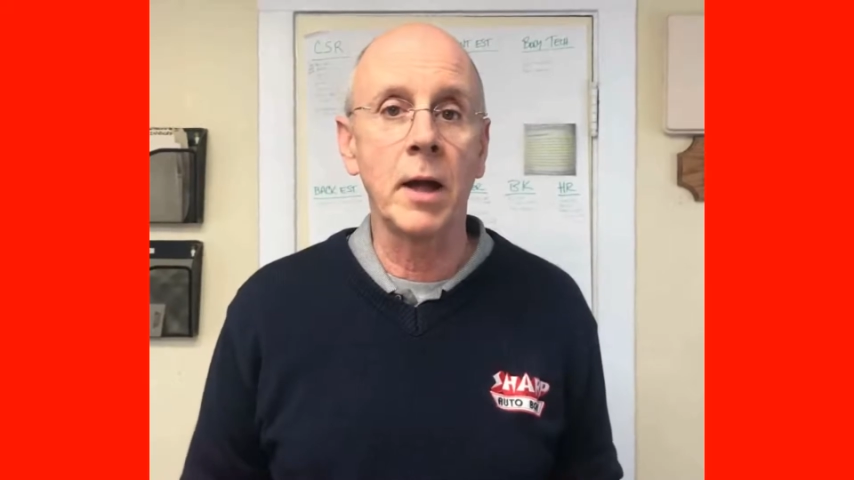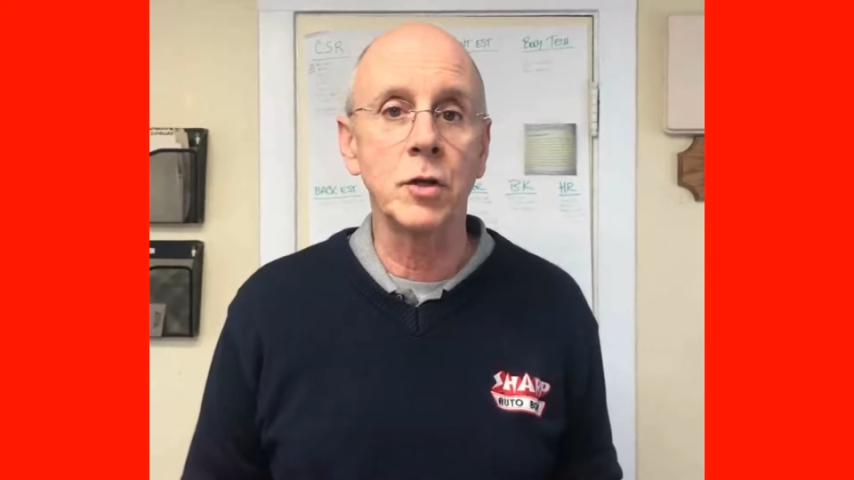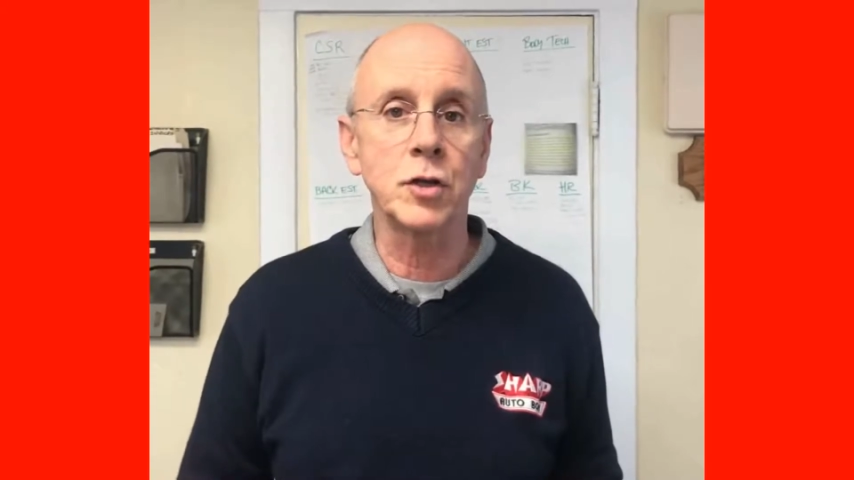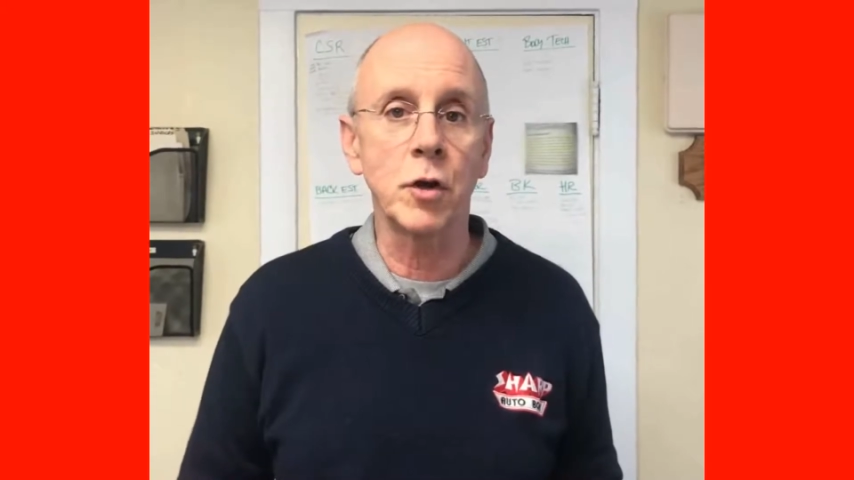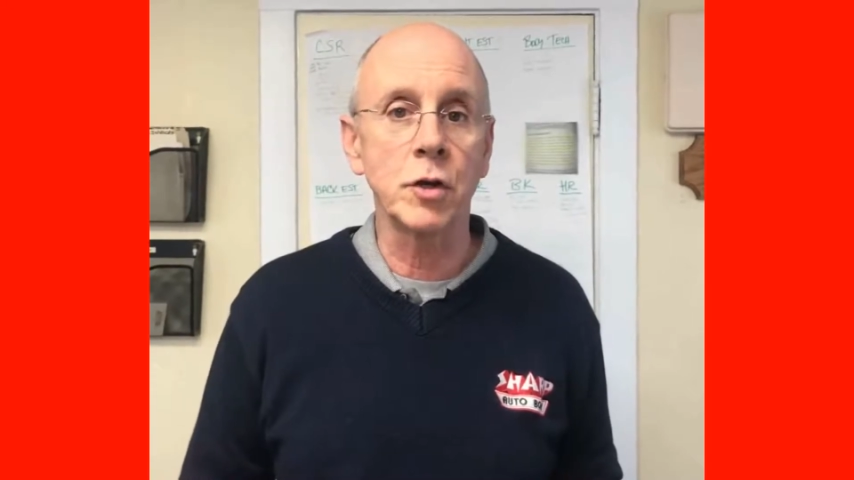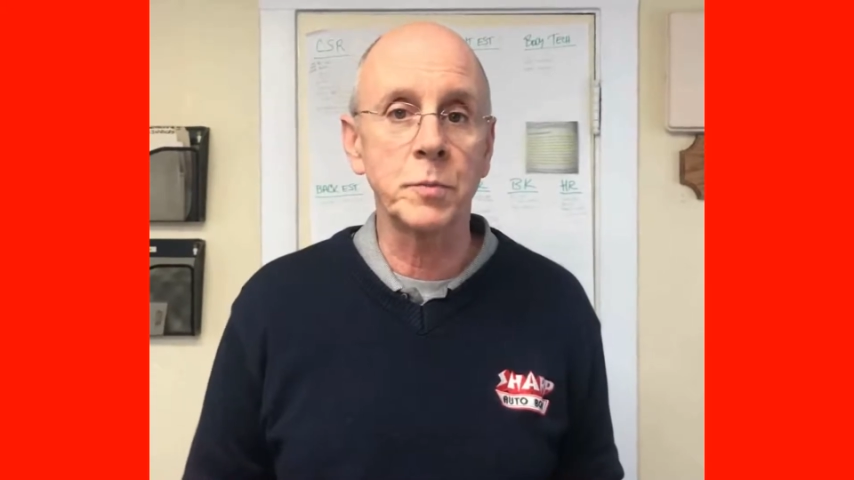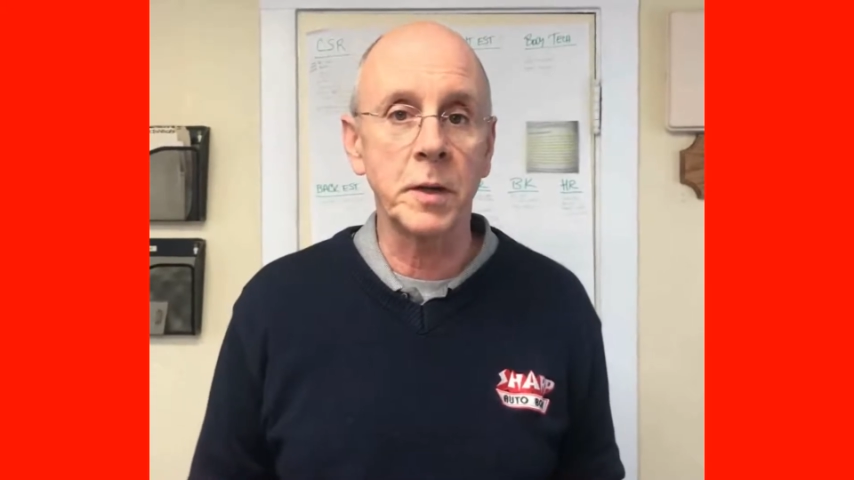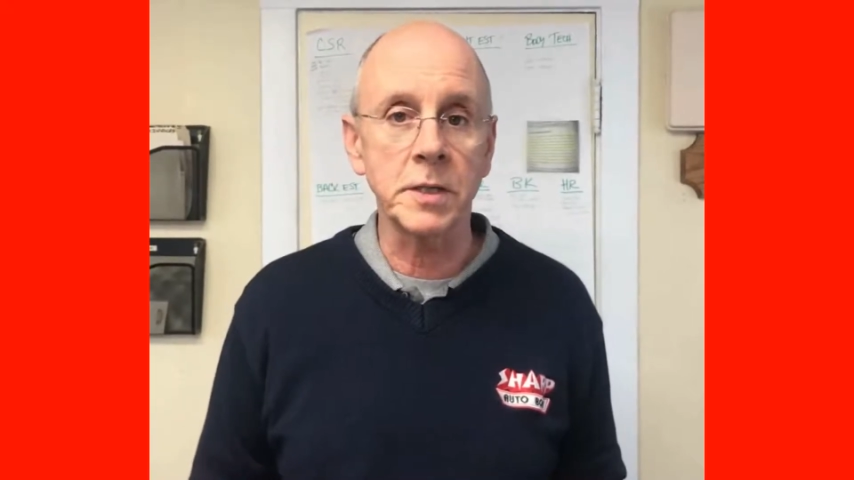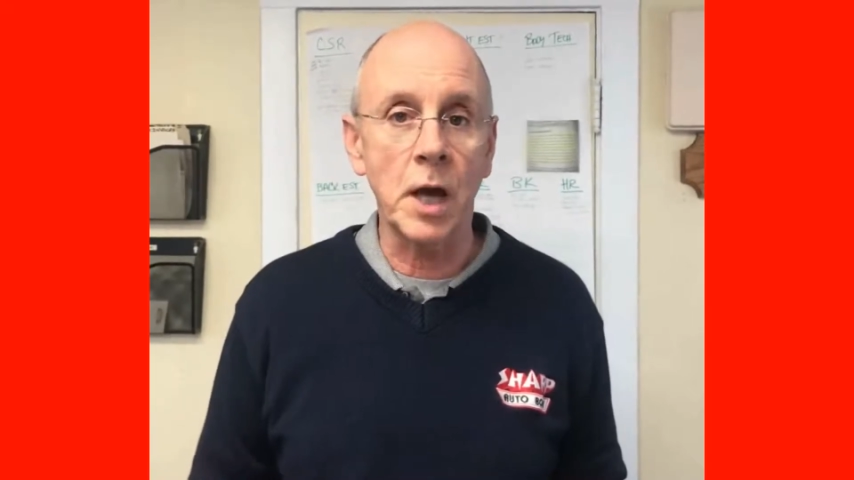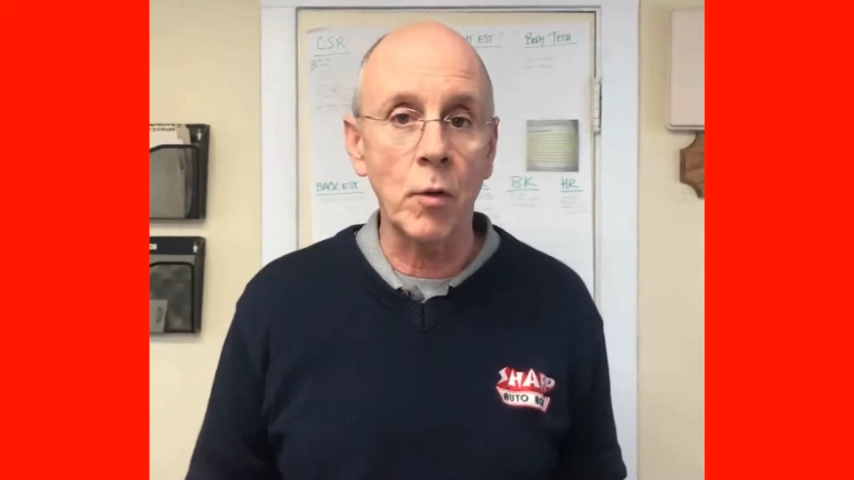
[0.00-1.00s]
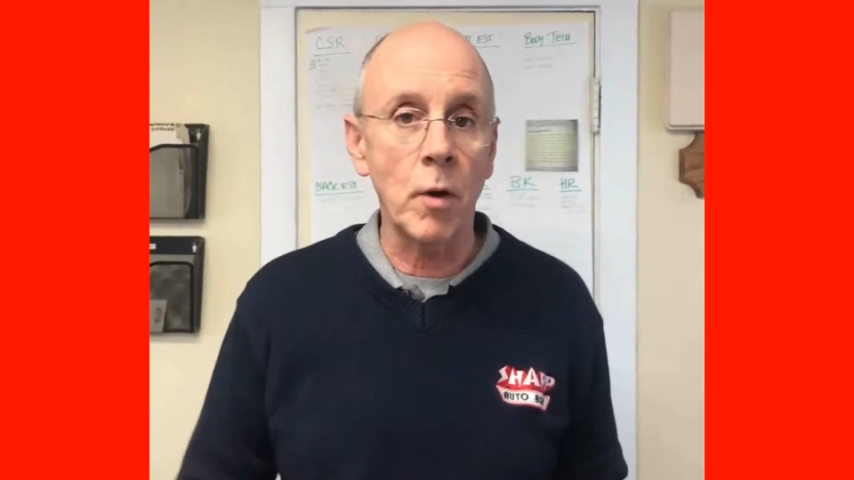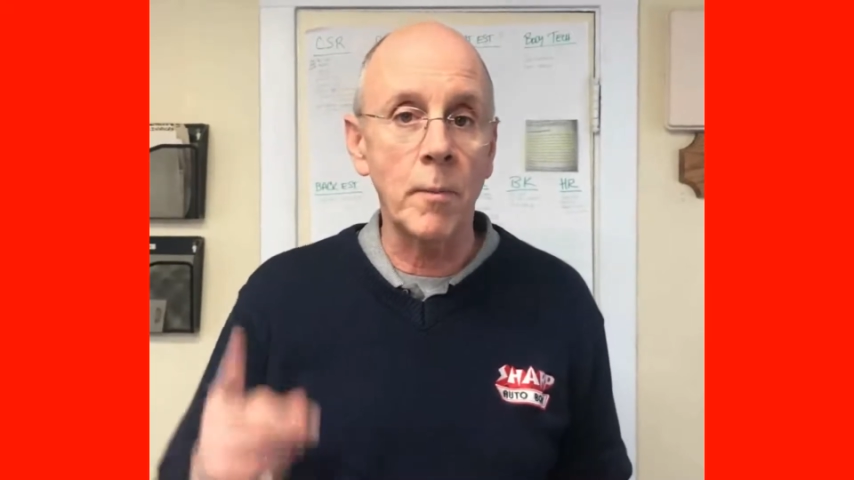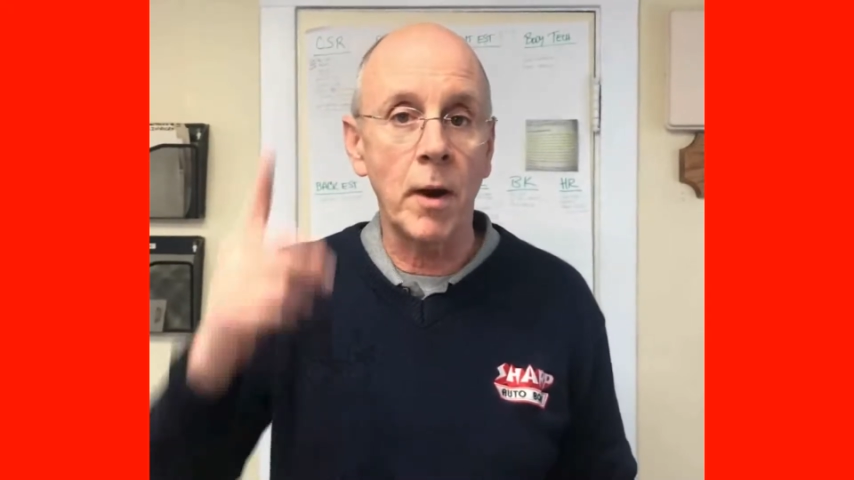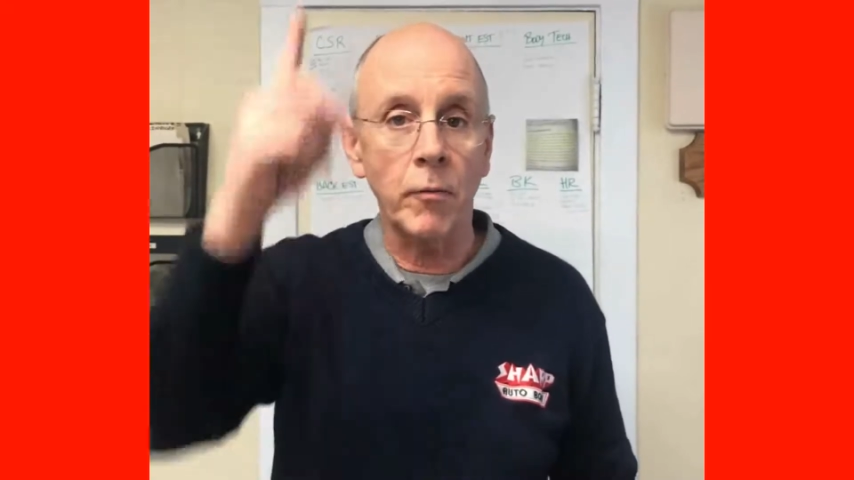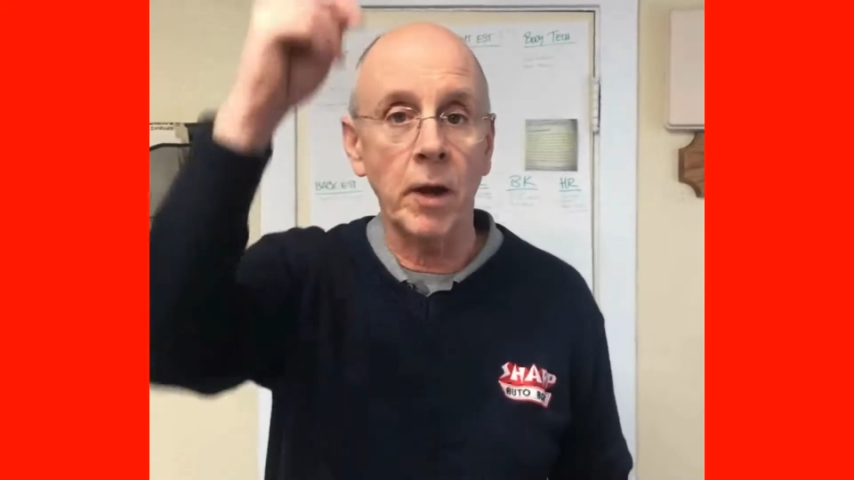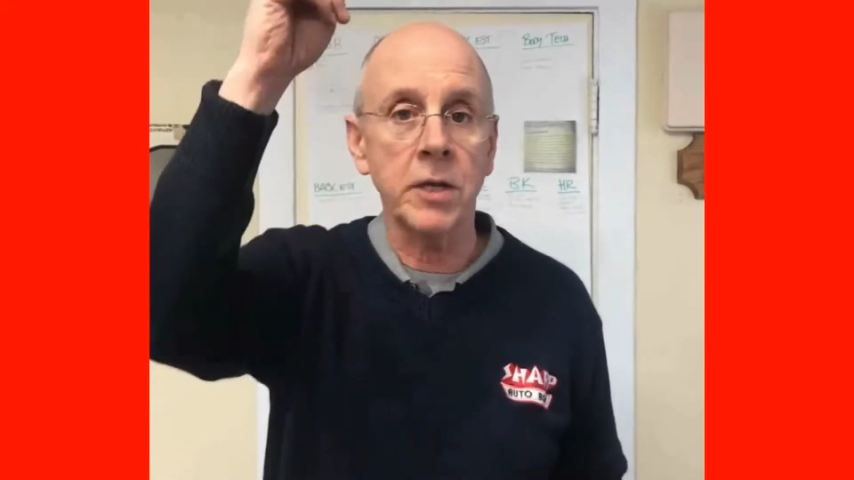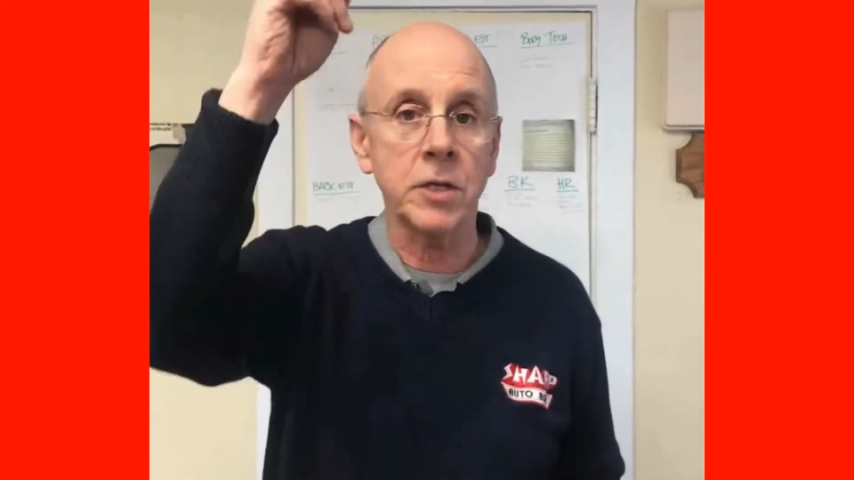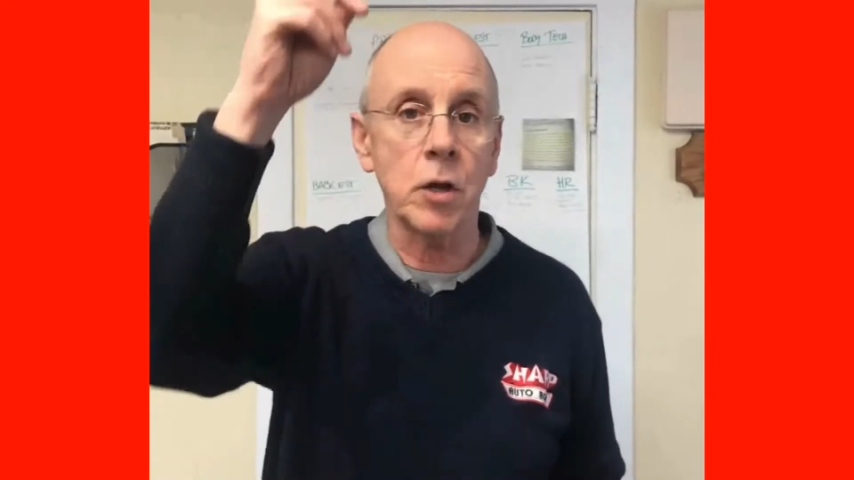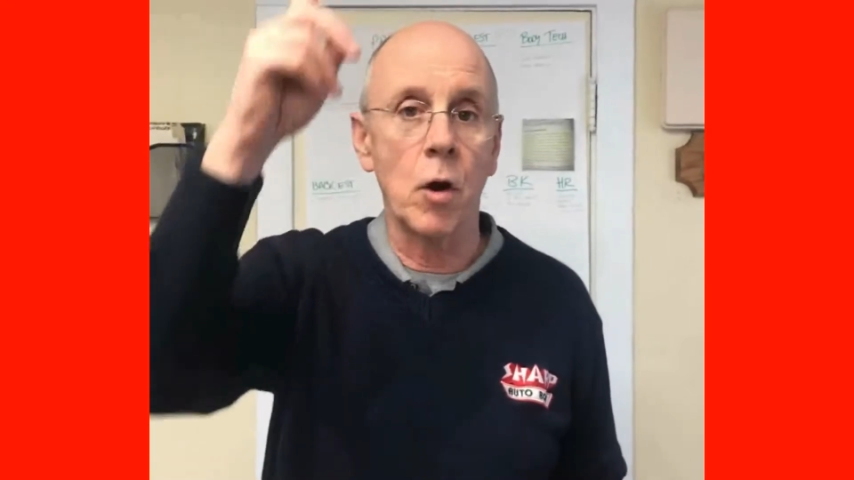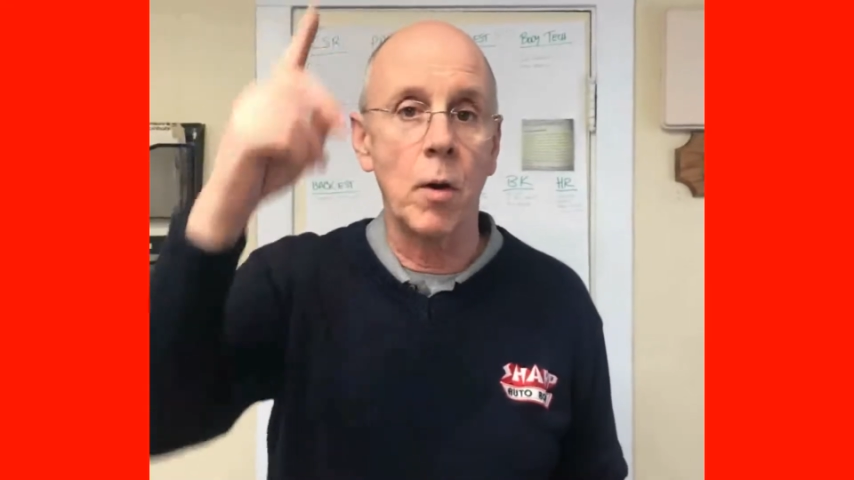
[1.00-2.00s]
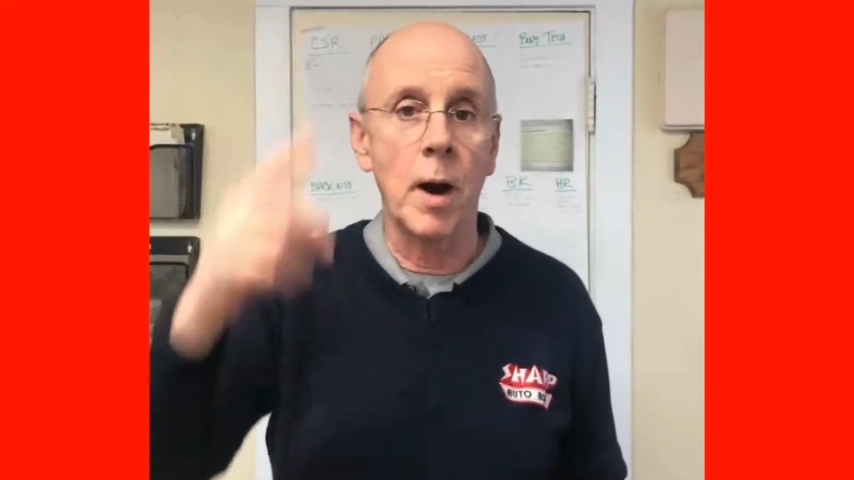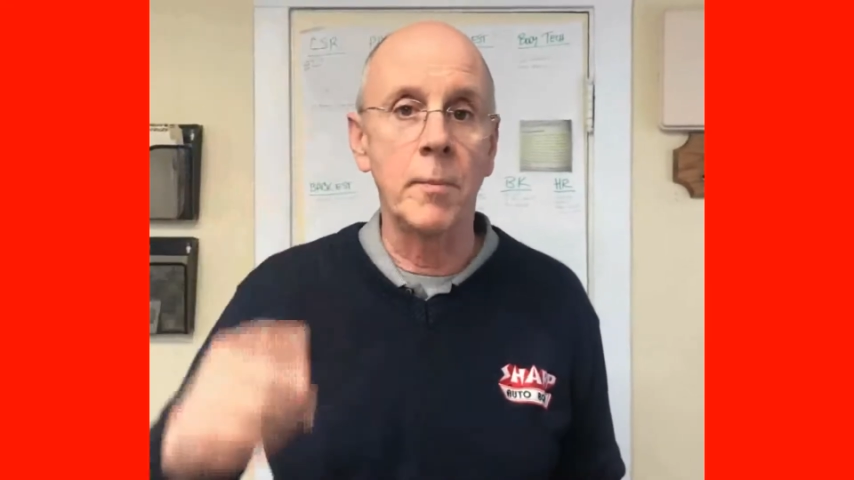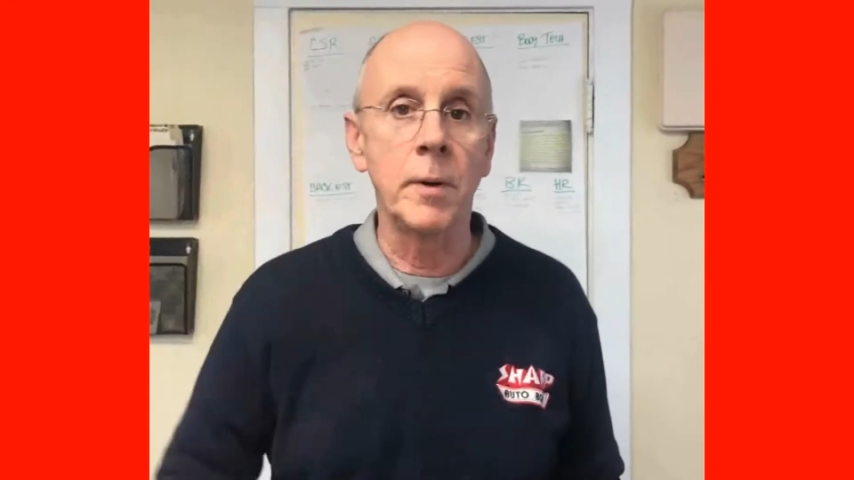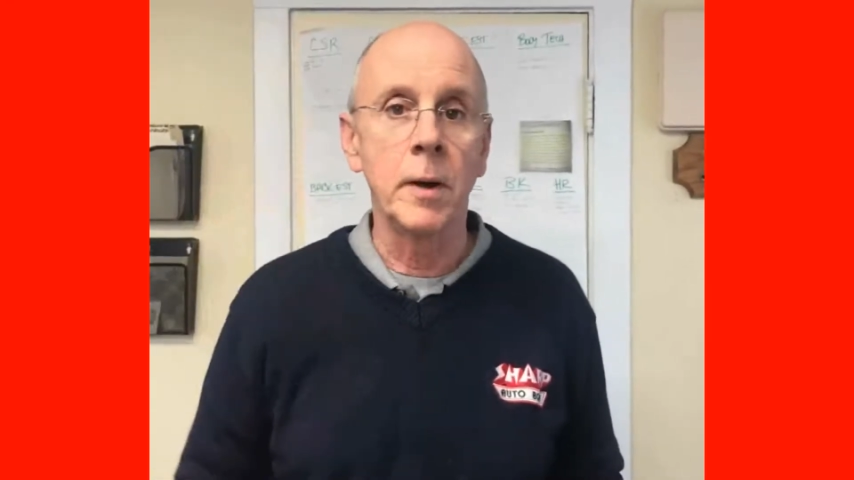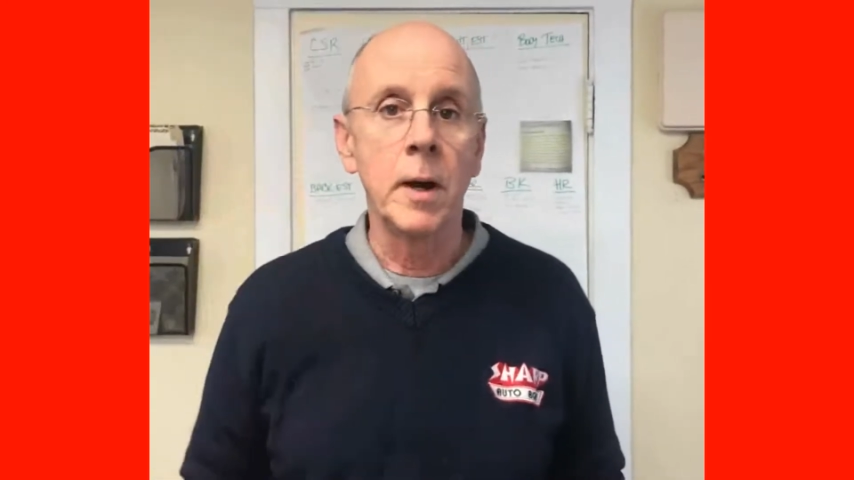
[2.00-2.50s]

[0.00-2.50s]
insurance because I don't want my rates to go up.